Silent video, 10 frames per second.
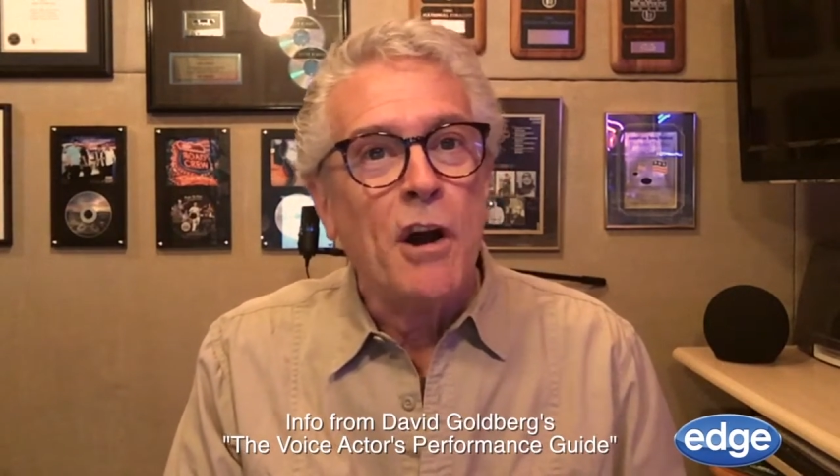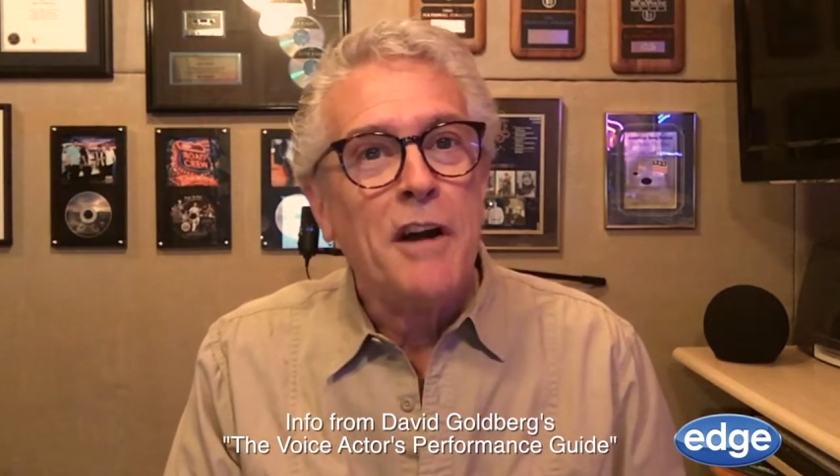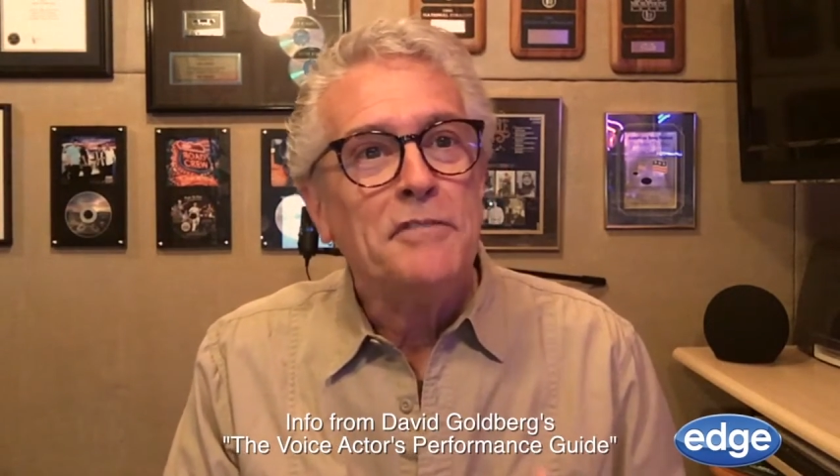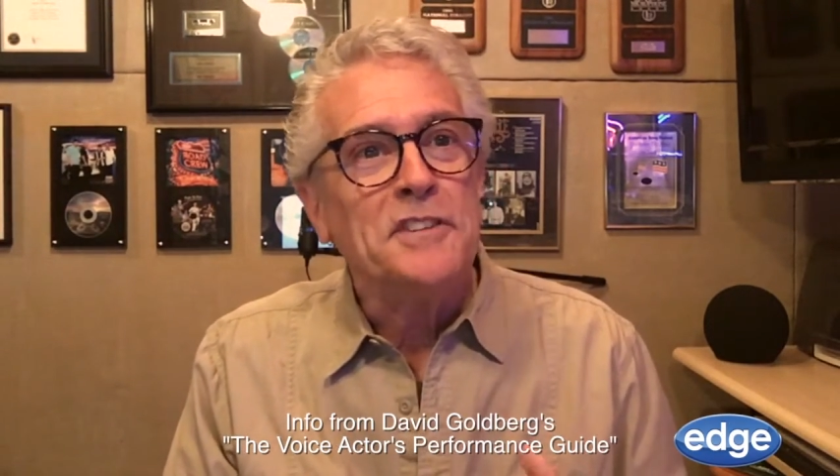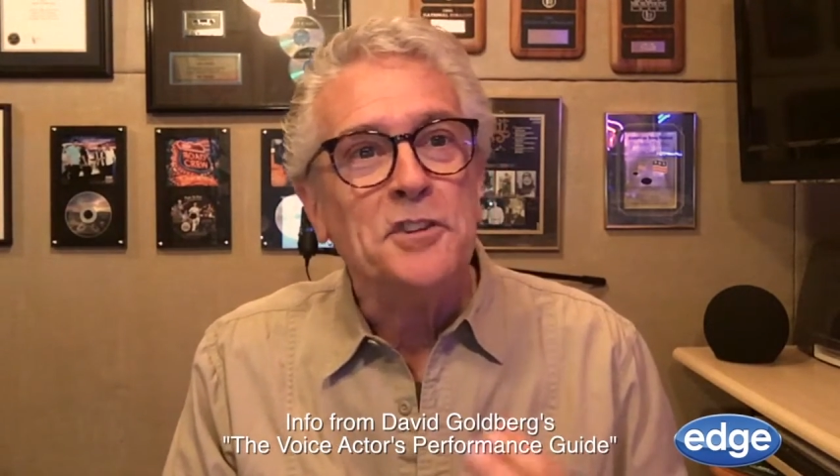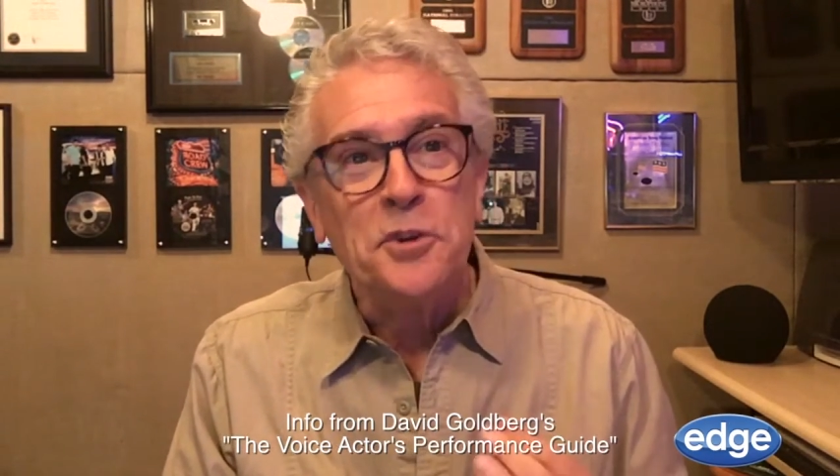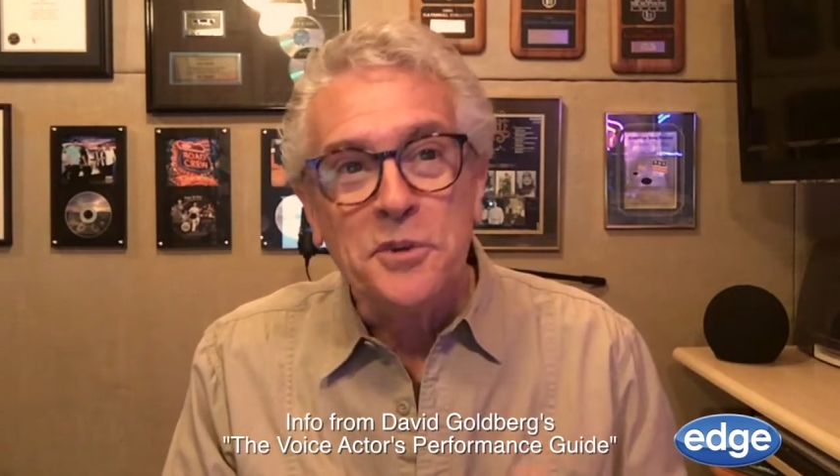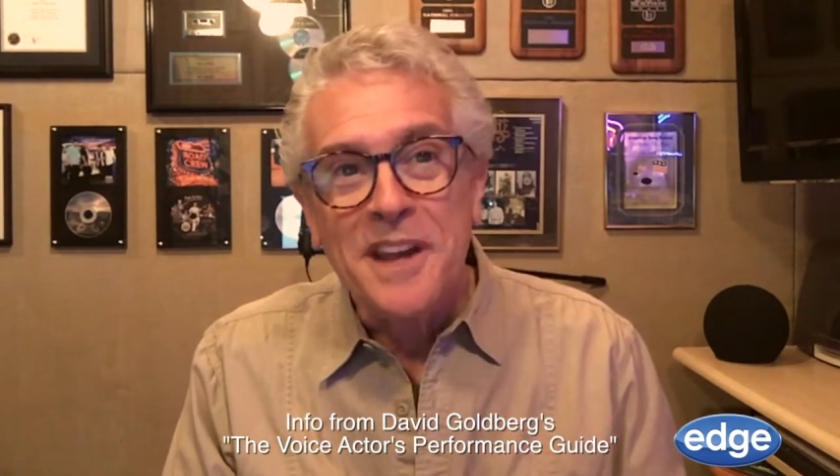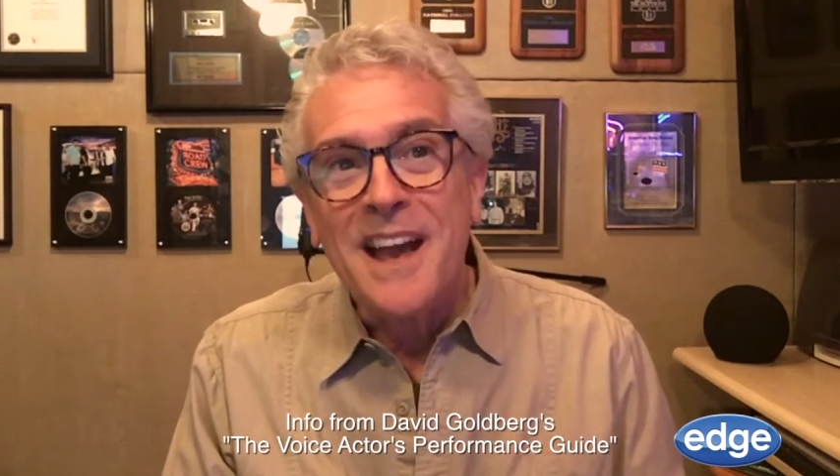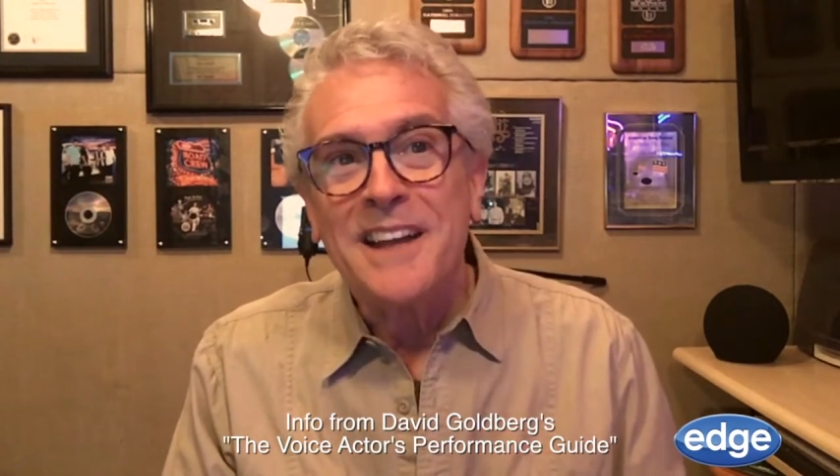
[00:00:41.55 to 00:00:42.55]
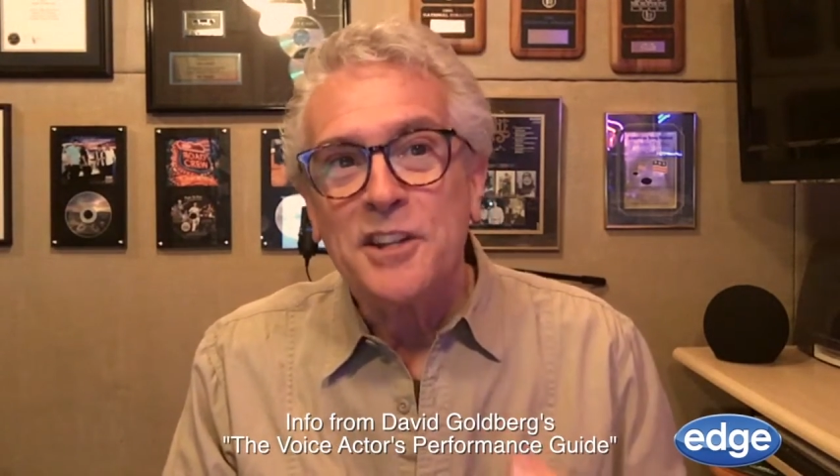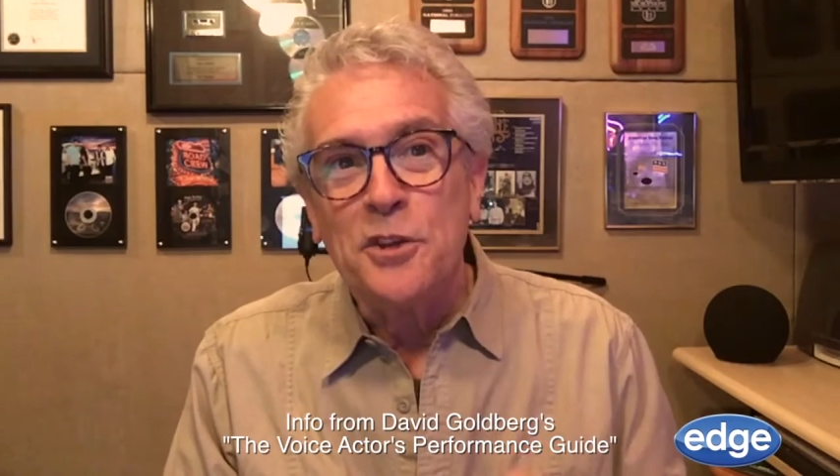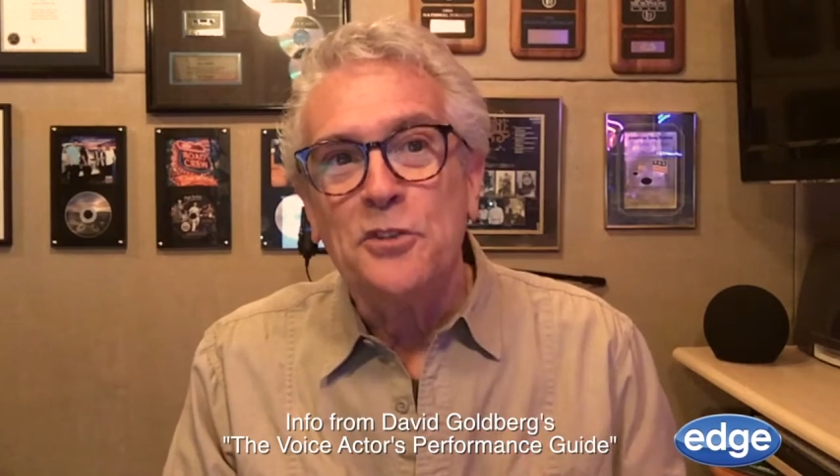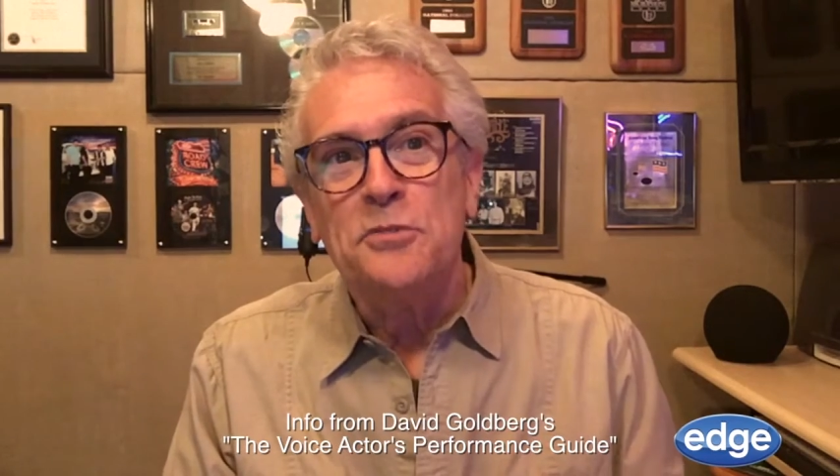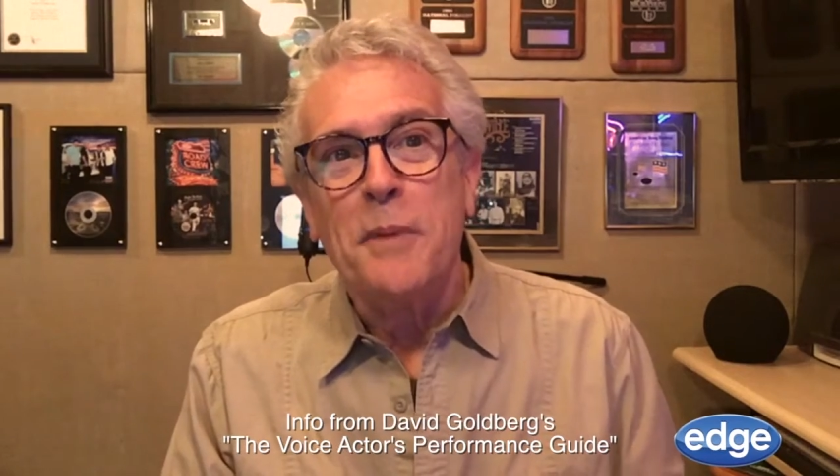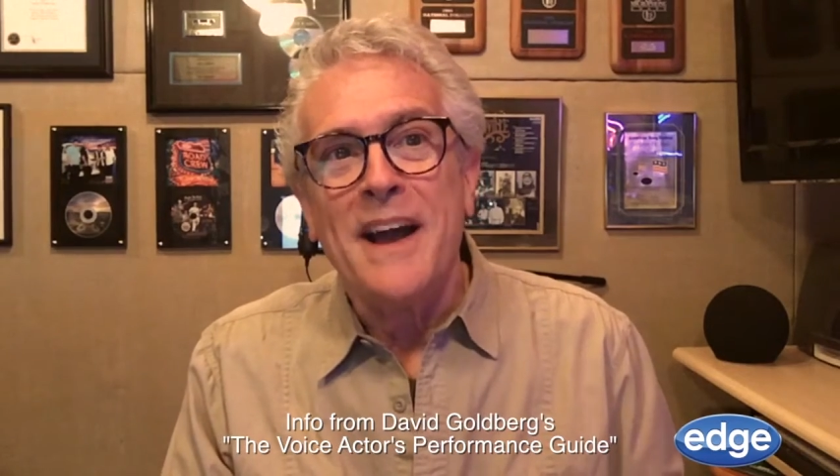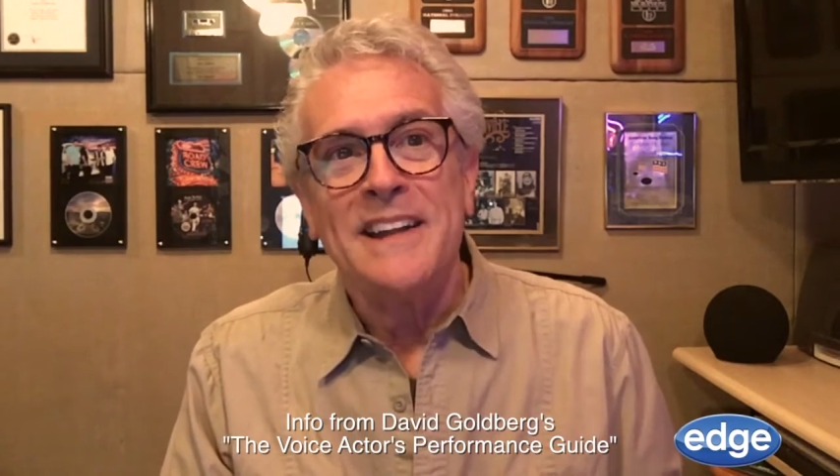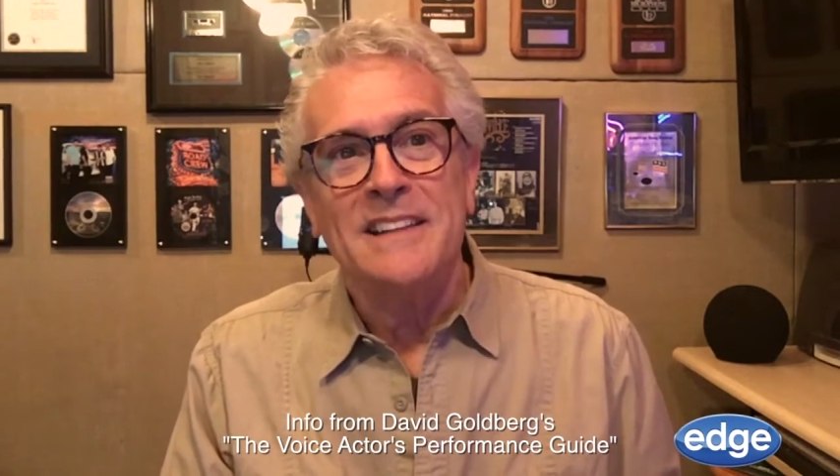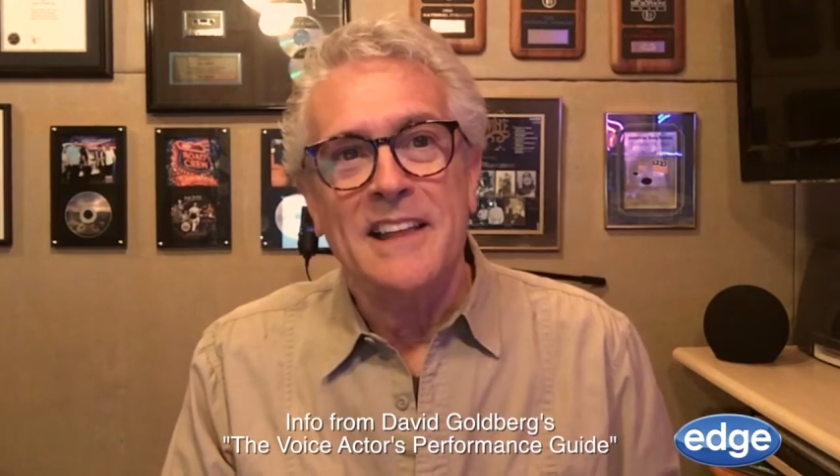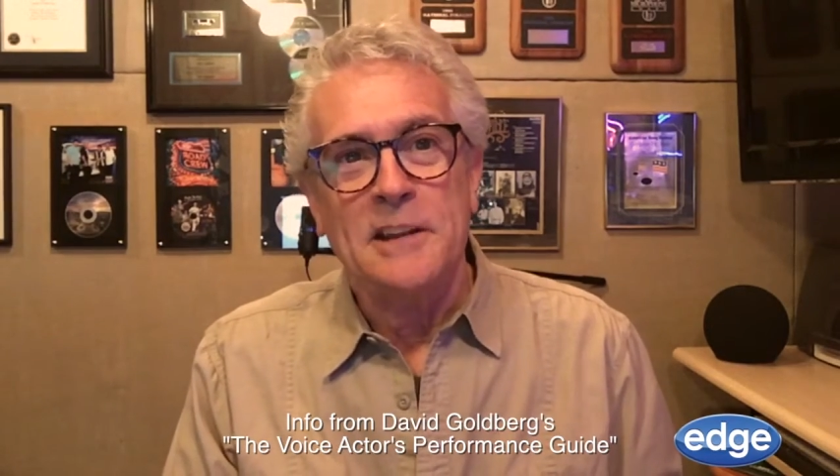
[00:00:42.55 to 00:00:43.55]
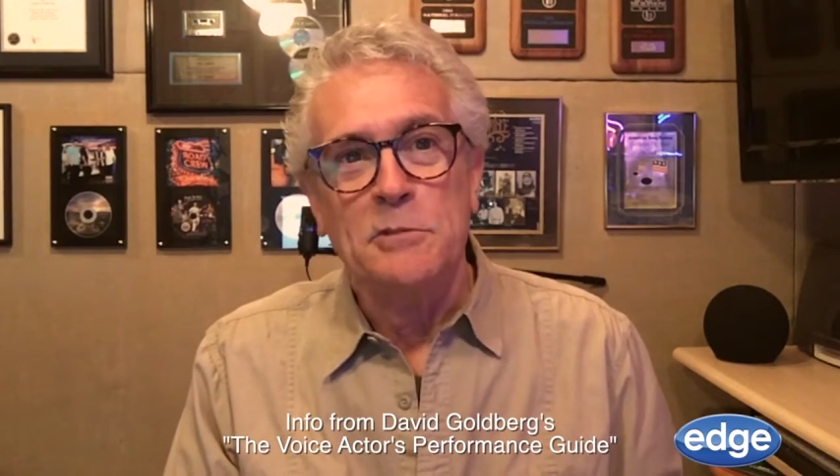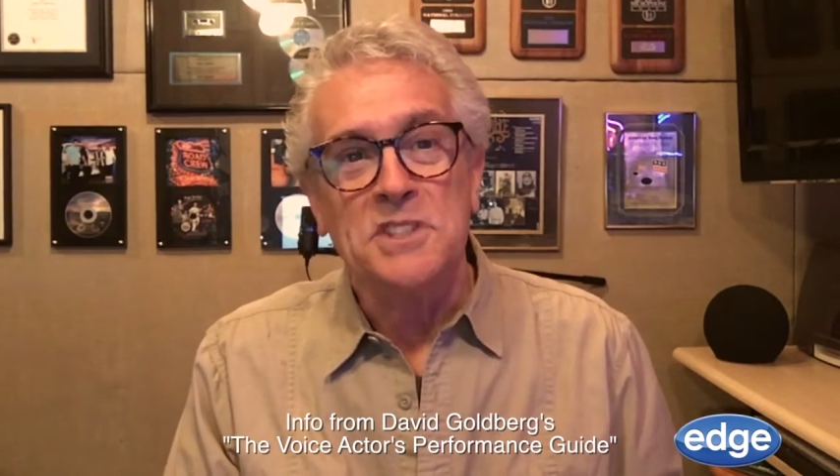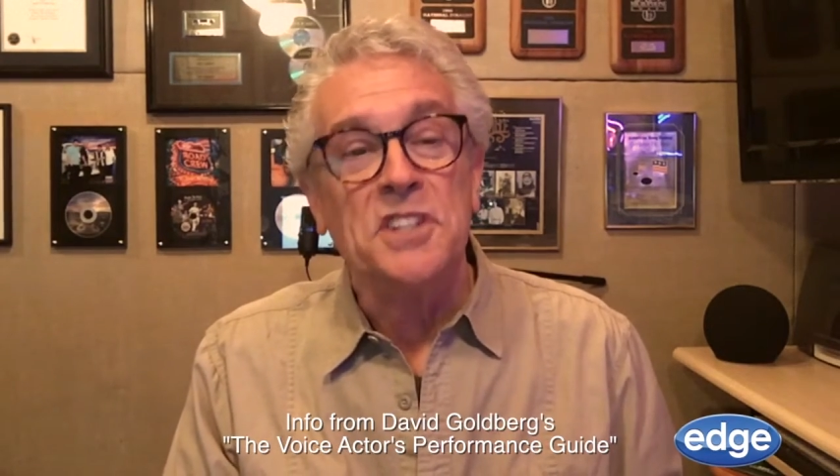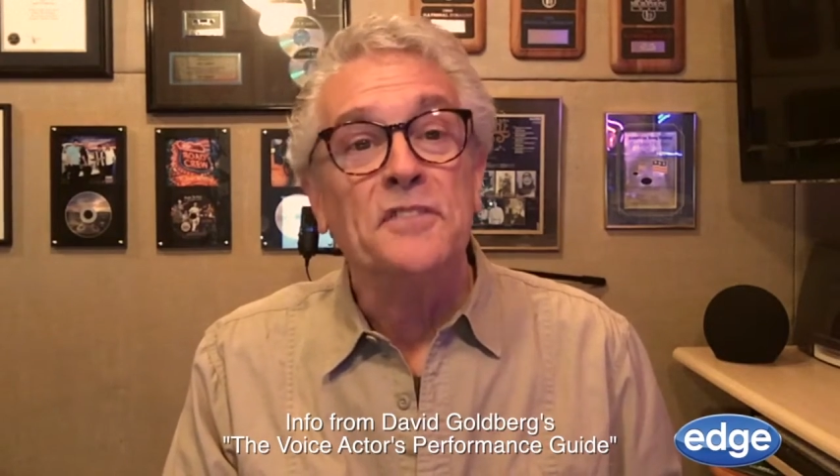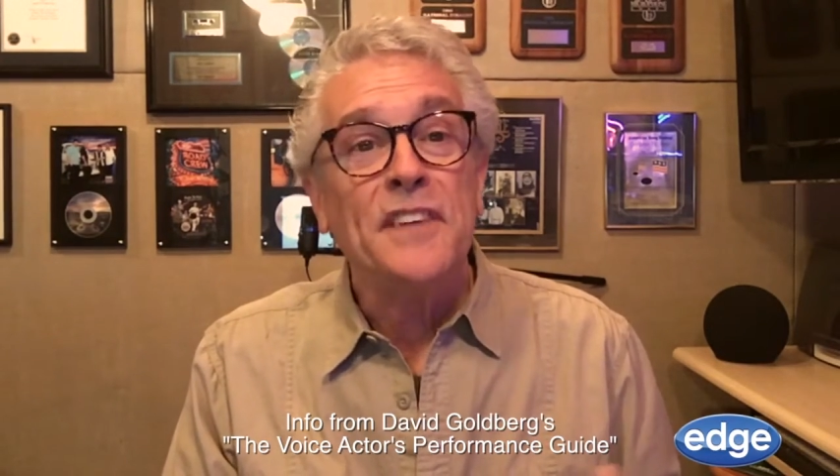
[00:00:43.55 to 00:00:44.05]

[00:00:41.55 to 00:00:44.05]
often do not use body language and